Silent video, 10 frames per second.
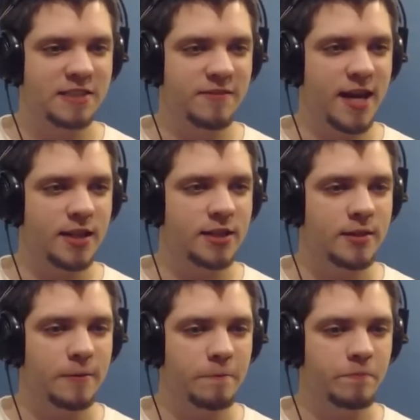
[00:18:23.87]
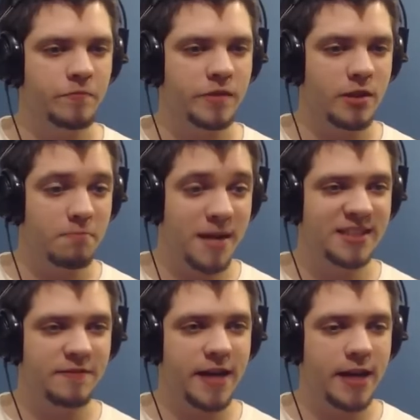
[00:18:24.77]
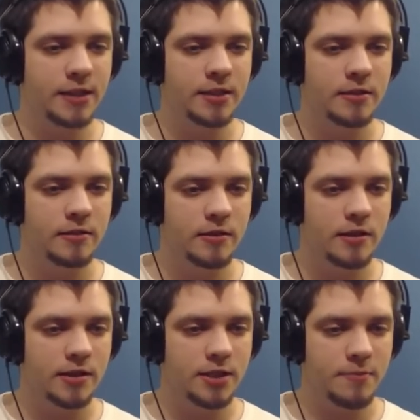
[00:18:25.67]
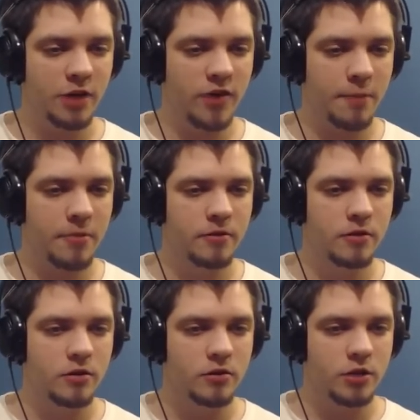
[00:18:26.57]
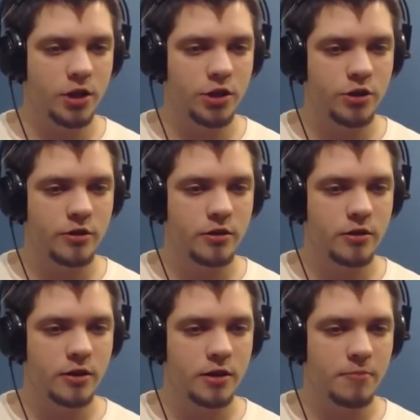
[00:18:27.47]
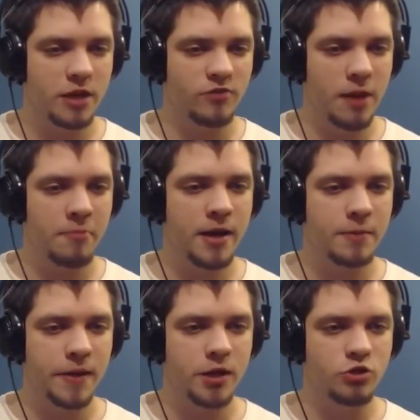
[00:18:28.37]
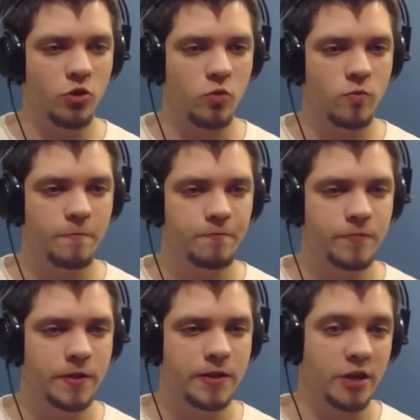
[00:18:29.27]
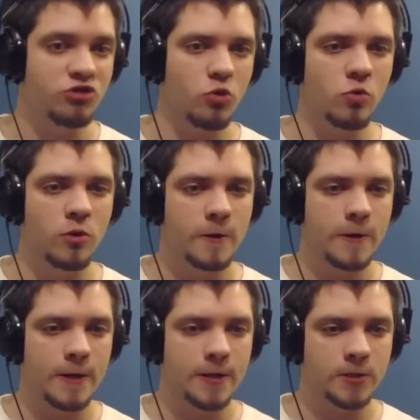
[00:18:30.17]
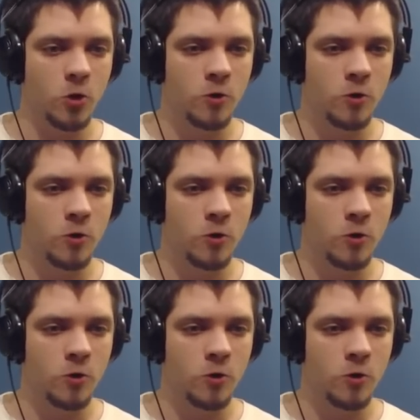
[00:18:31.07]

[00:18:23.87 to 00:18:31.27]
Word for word: gate. Massive gate. See my ram here. My ram and my nitro. Nitro. Let's go.